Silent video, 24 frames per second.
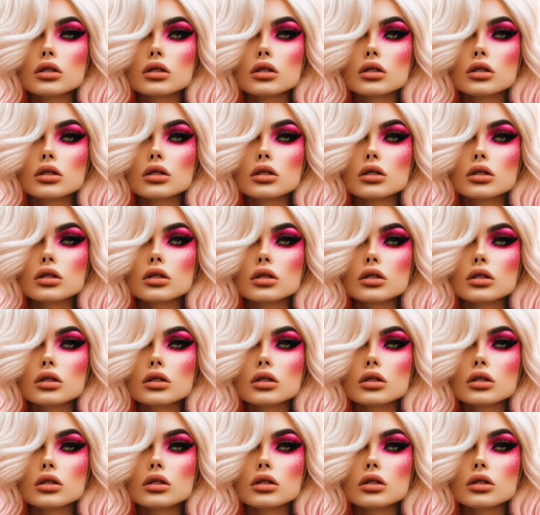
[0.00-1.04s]

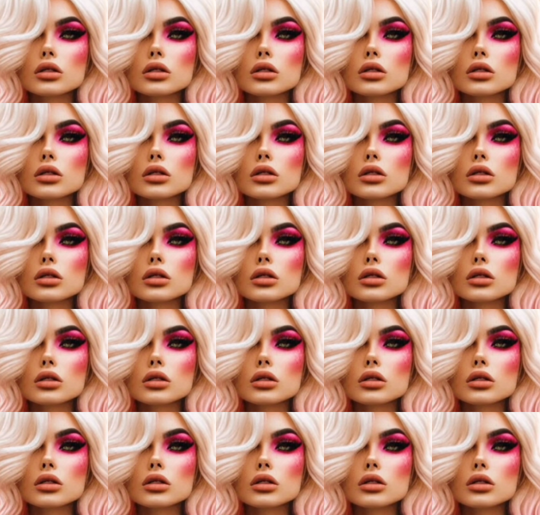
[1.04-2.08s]

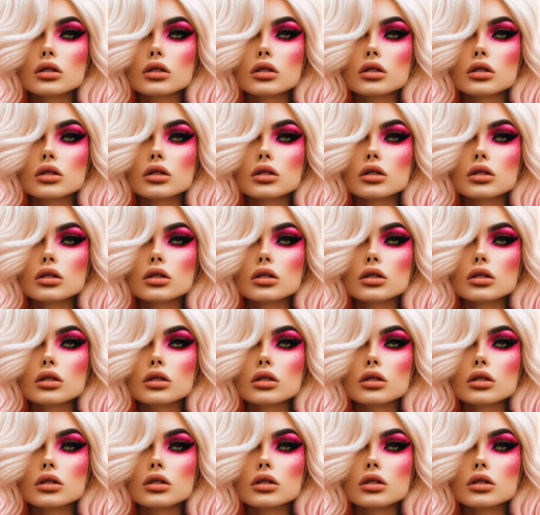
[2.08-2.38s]
(silence)